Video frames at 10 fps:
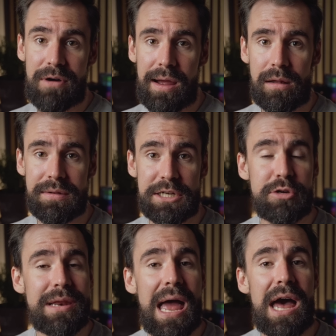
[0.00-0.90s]
file that you
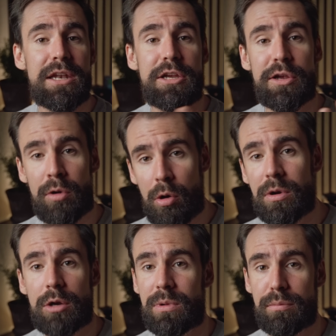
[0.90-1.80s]
can add to your own
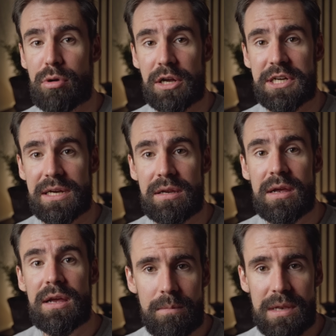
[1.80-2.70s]
Unreal project
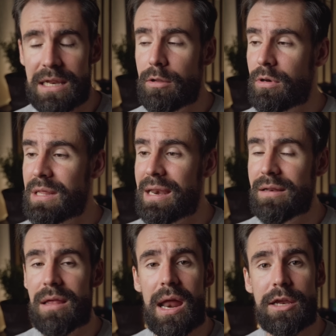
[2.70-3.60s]
these are the
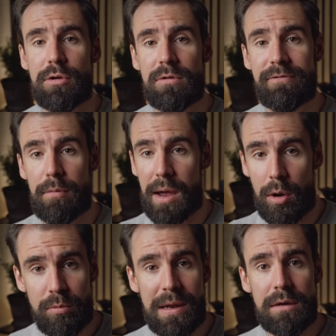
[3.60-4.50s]
settings that I use for my
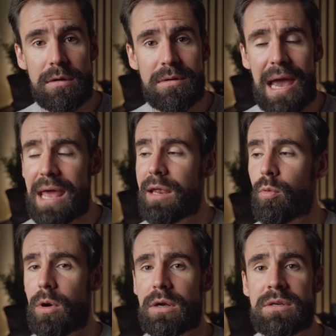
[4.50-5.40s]
own renders and it
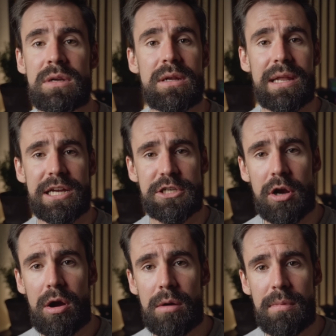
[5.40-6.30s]
works like a
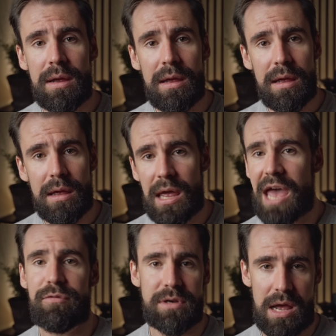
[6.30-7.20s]
charm
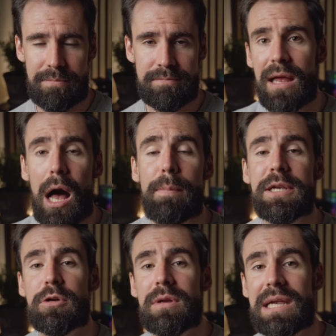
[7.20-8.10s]
every time. I'll be
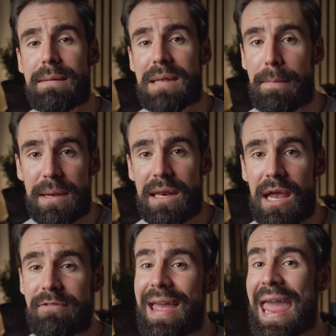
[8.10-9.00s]
sure to keep that
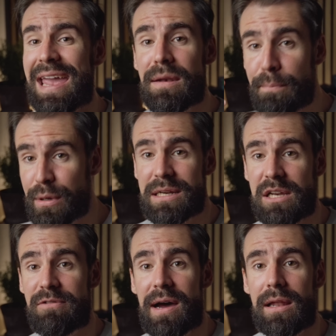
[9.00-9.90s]
PDF and
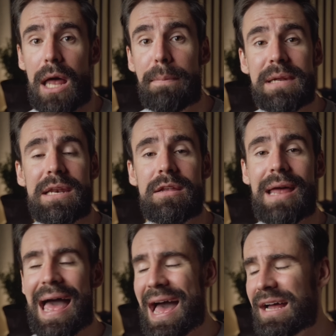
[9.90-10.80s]
preset file
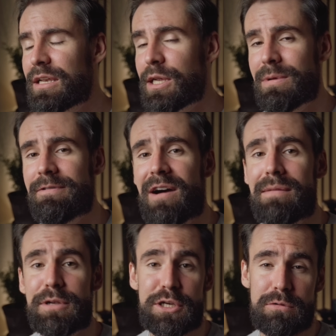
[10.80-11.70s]
updated as
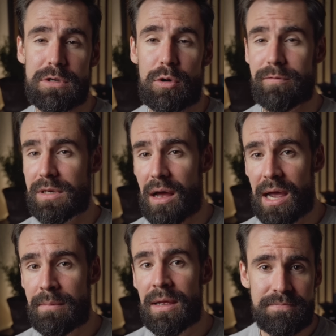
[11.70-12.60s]
UE5 matures over
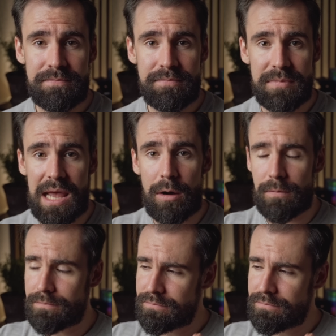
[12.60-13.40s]
time. Now,